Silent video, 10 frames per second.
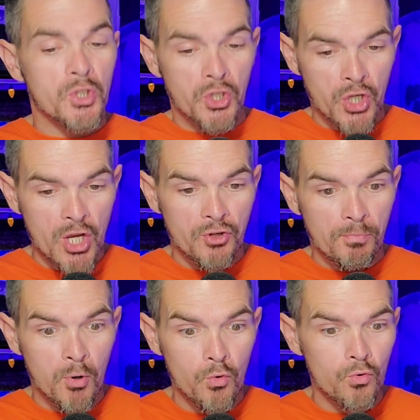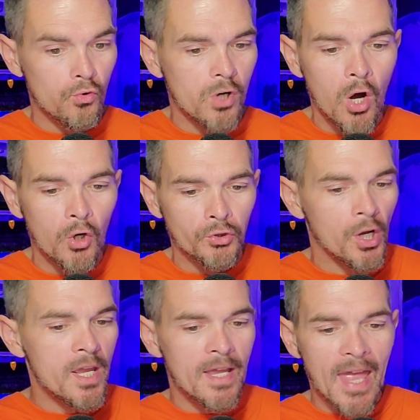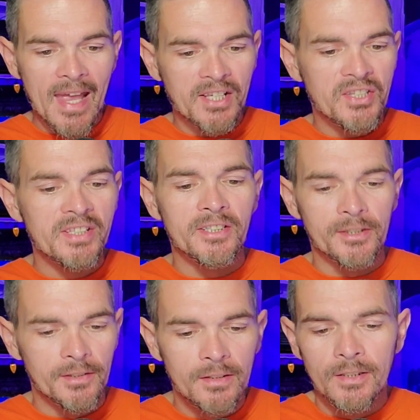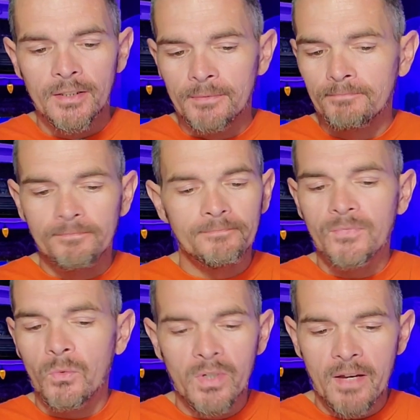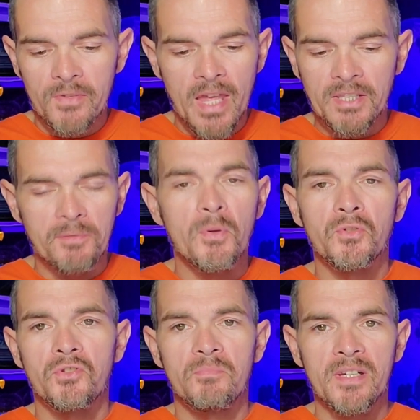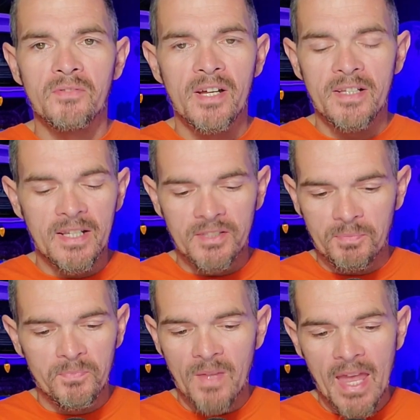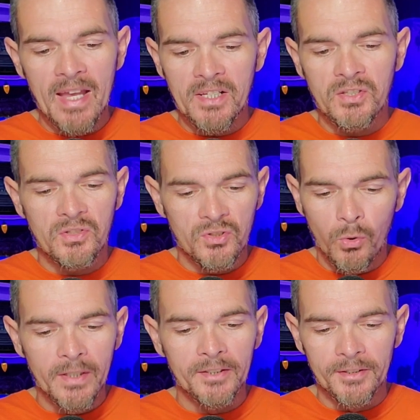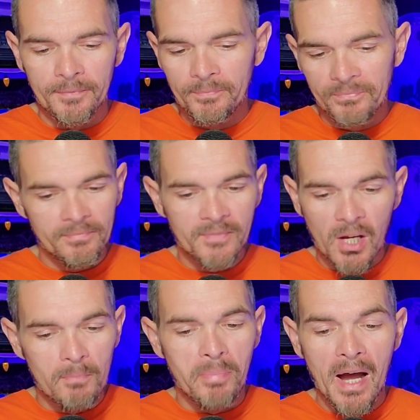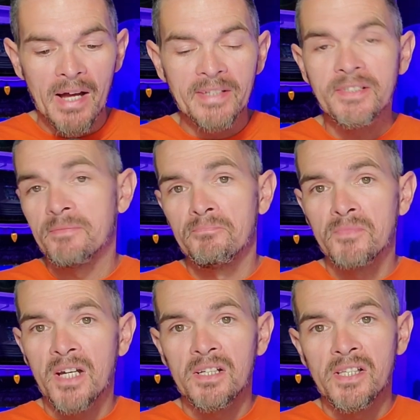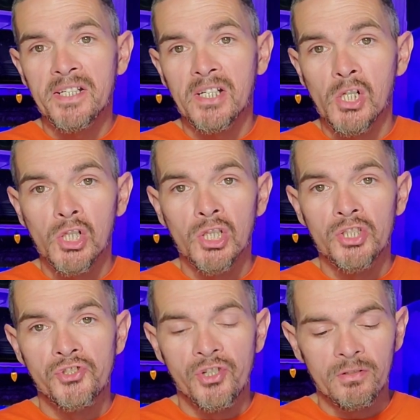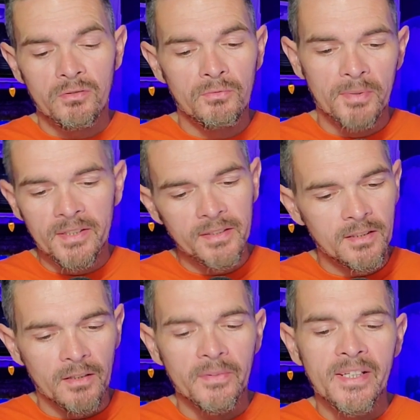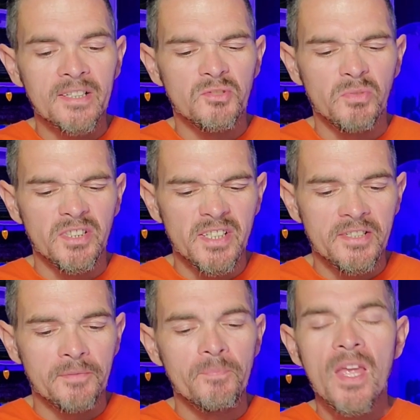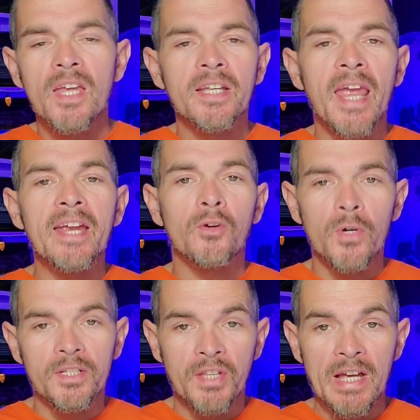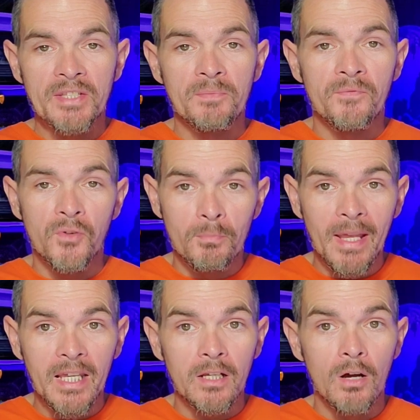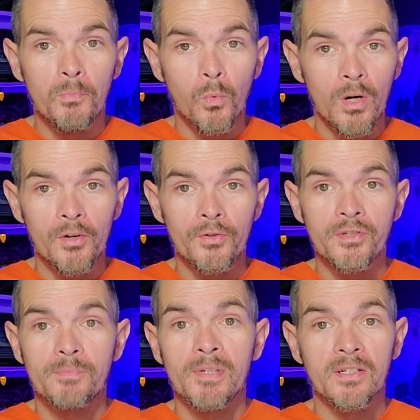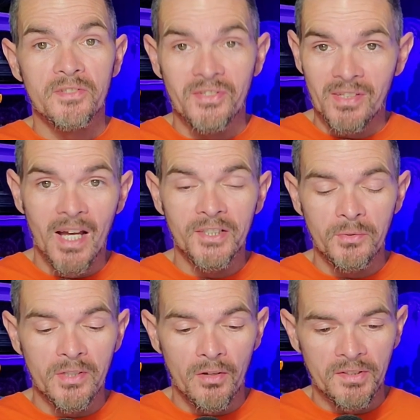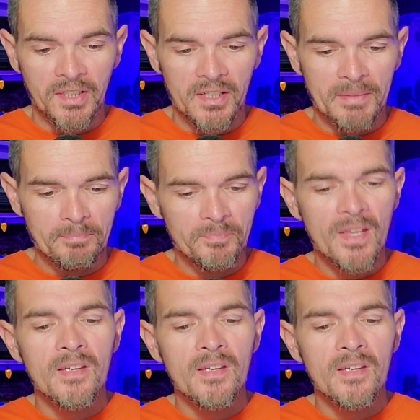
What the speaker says: the cesspool called Exeter, whatever that's supposed to be, right? It's X, Twitter combined, kind of like legitical, but, it is what it is. Can't criticize them for making up words, because I do it all the time.